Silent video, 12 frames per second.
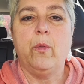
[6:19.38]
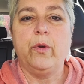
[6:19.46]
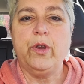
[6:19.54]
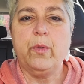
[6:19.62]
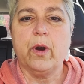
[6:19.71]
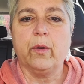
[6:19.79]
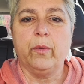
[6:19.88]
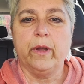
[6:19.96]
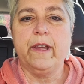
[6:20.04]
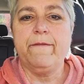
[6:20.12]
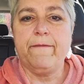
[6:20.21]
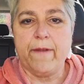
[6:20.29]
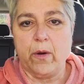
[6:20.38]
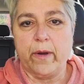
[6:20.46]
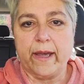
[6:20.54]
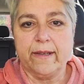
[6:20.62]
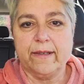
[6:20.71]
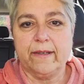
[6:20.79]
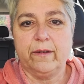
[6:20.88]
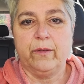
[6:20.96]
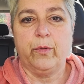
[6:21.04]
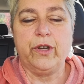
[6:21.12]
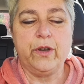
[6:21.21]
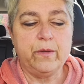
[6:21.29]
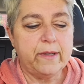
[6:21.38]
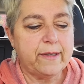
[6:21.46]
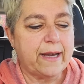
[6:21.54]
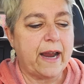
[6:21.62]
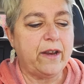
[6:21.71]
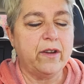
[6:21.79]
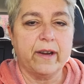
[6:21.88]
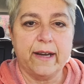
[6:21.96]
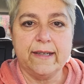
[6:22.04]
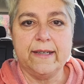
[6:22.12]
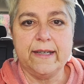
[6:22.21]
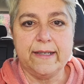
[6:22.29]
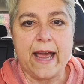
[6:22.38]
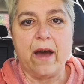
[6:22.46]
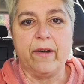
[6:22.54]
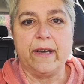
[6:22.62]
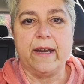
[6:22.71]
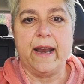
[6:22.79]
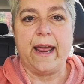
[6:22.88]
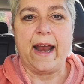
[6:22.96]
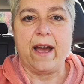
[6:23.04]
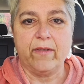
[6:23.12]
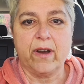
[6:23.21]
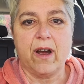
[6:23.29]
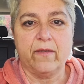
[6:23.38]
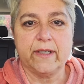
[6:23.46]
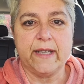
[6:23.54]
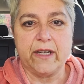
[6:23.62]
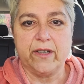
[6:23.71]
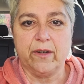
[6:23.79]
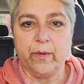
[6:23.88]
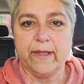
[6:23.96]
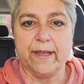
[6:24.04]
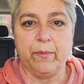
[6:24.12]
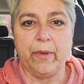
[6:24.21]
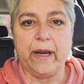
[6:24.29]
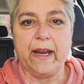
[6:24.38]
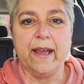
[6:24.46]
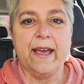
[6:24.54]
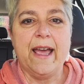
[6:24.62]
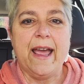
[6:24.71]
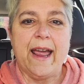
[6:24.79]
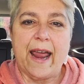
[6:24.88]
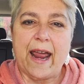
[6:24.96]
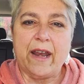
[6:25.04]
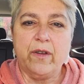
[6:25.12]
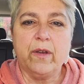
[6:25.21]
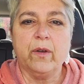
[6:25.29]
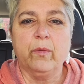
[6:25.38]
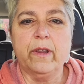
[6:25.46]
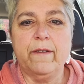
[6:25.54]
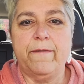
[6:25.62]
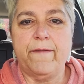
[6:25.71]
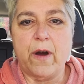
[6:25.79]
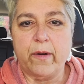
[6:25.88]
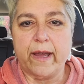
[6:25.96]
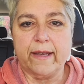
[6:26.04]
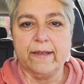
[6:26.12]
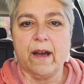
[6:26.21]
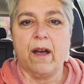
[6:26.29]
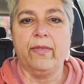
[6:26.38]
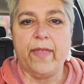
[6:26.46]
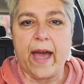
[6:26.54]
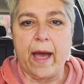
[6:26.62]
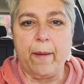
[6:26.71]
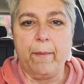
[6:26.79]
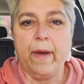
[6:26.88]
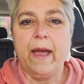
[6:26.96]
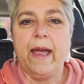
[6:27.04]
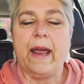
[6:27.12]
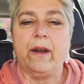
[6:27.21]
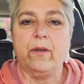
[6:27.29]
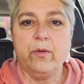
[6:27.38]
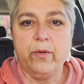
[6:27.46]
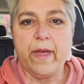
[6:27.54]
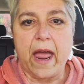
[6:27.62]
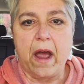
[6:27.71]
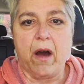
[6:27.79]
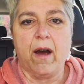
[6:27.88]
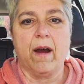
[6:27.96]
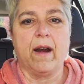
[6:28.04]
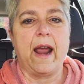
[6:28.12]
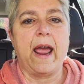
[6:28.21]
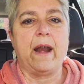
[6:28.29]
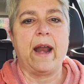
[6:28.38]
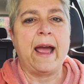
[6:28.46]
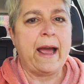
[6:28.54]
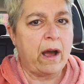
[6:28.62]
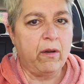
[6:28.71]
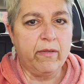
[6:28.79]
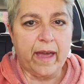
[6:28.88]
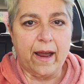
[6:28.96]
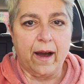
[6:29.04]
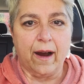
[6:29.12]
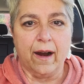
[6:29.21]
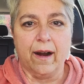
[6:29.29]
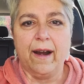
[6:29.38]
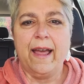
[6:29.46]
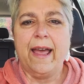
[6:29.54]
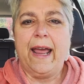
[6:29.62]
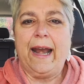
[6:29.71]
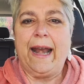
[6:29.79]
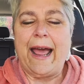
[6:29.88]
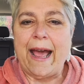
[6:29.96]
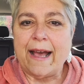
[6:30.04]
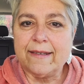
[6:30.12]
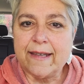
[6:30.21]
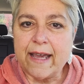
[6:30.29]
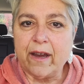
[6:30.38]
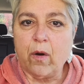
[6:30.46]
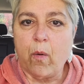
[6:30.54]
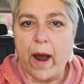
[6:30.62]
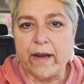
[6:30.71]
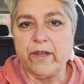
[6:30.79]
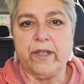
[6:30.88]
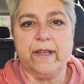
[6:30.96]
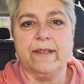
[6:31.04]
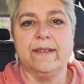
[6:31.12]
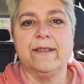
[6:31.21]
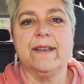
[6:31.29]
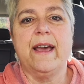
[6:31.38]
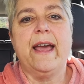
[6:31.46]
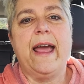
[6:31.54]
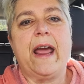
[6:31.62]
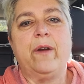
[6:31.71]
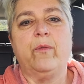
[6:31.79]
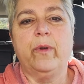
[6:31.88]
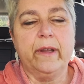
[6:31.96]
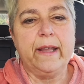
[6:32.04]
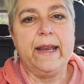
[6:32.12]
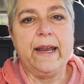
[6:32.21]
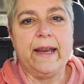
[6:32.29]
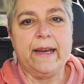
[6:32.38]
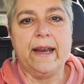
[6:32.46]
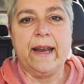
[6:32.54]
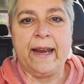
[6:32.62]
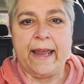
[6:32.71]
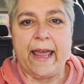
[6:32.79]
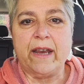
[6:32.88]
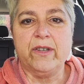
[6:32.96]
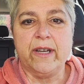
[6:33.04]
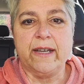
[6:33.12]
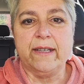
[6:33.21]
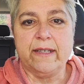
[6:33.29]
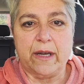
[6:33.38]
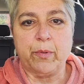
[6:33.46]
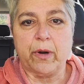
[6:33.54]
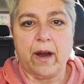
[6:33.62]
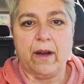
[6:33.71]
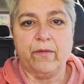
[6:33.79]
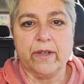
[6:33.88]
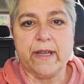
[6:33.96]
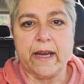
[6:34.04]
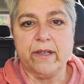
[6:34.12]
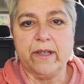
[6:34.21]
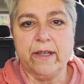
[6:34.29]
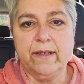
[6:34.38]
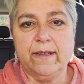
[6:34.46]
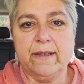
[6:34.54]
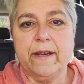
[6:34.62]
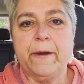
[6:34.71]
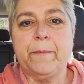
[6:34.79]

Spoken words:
When you are really focused, when you decide you're going to sit down and have a conversation with somebody, and you can really focus on them and who they are and how they are and asking questions and really engaging in deeper conversations,